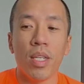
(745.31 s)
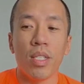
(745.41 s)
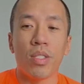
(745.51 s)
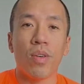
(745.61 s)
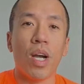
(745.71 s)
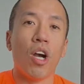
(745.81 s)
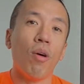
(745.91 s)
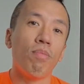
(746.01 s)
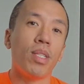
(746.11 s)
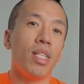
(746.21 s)
So I
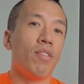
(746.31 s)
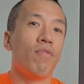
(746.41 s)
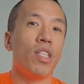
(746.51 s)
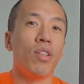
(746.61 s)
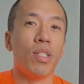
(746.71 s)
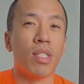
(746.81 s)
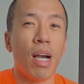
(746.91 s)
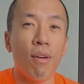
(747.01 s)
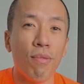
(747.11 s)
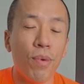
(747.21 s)
hope this video is
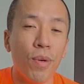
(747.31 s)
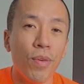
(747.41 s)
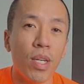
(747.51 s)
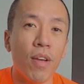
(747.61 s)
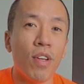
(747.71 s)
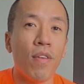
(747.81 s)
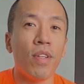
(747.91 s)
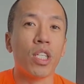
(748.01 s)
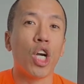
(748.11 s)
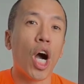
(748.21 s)
helpful. If you have
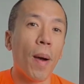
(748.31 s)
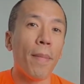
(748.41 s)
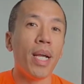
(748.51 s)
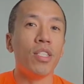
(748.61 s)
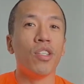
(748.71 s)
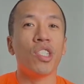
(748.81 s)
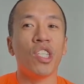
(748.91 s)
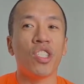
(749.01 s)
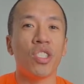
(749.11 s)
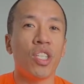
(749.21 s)
any comments or
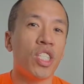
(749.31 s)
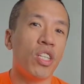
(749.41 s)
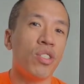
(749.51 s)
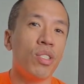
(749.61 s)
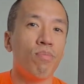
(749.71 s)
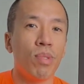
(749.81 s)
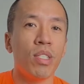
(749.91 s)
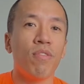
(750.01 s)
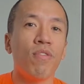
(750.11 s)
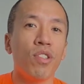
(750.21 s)
suggestions,
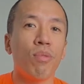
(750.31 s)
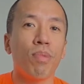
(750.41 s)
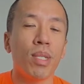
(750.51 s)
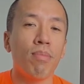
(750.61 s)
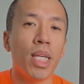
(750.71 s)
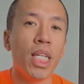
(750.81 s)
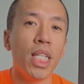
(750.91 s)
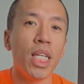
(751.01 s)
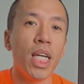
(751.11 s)
please feel free to put them in.